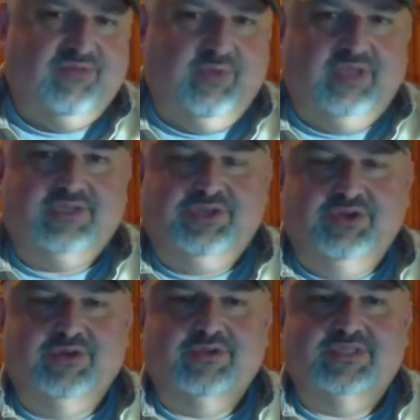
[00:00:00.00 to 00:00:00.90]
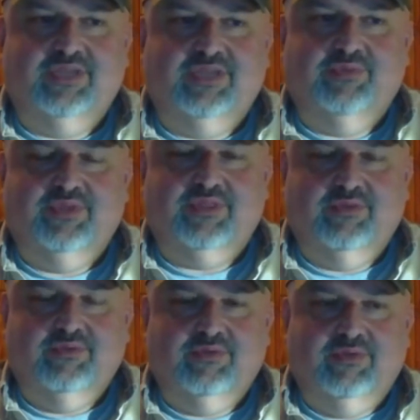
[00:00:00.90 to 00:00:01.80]
weeks, you're going to see
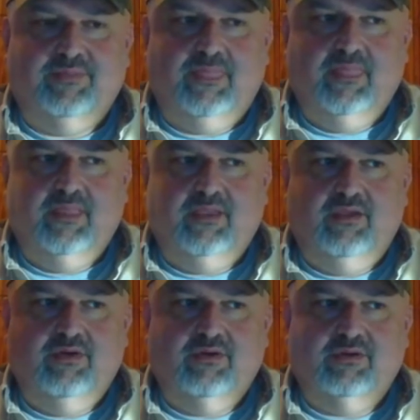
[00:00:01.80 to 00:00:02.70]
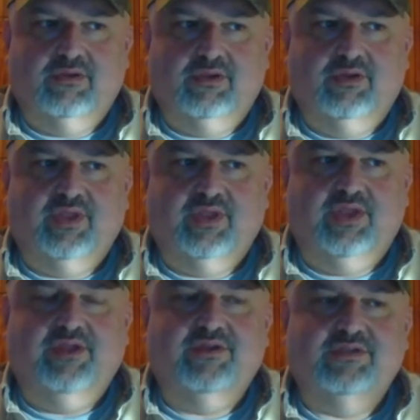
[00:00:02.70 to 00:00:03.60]
you're going to
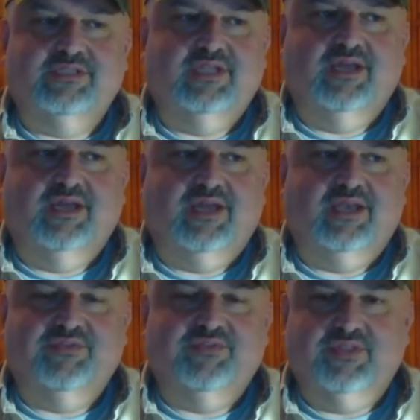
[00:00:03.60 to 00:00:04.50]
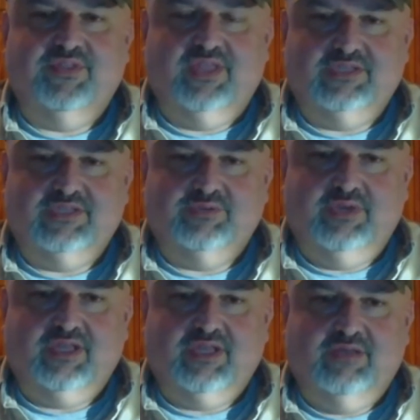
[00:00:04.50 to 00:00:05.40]
hear and see a lot of different things when it
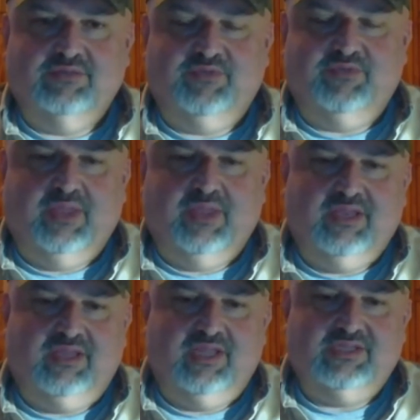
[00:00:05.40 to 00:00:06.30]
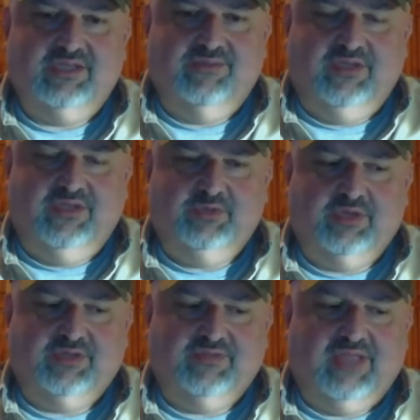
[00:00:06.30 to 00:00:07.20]
comes. If you pay attention on
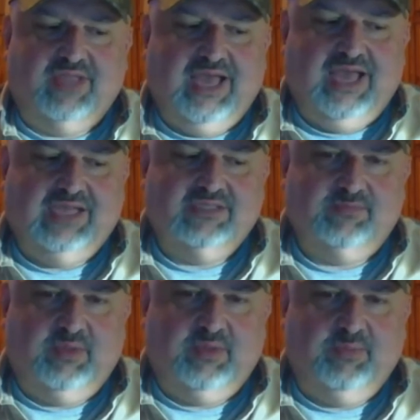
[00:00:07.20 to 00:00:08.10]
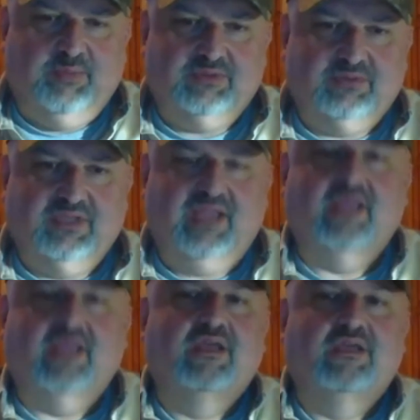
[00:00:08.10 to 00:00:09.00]
Facebook, of the guys, people posting, "Hey,
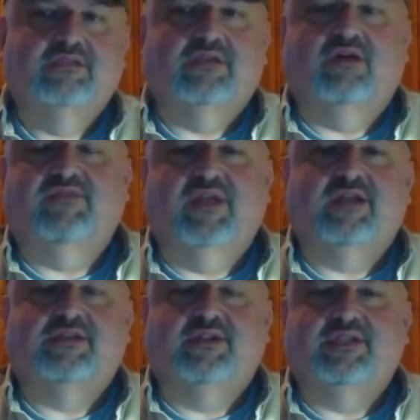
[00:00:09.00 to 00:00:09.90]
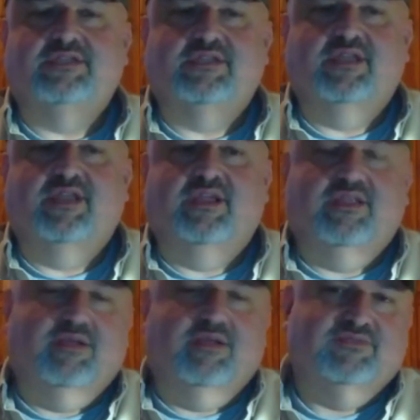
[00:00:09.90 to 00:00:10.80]
saw a flock of turkeys today.
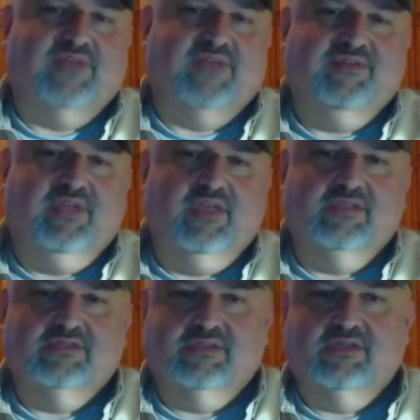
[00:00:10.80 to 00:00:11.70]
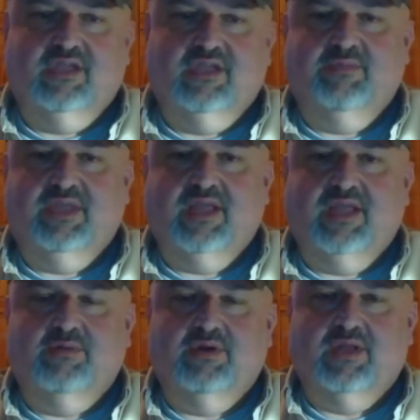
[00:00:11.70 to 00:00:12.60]
There were 5 hens and a big
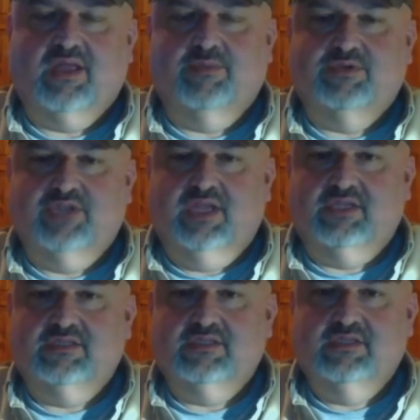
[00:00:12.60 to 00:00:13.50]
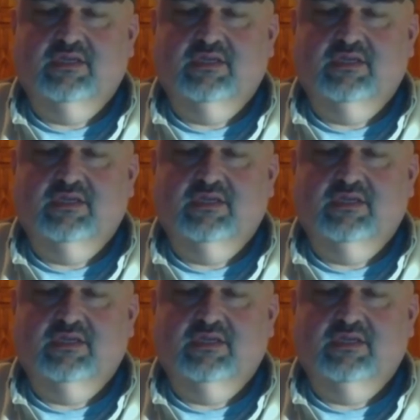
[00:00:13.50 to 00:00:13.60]
gobbler and a couple jakes."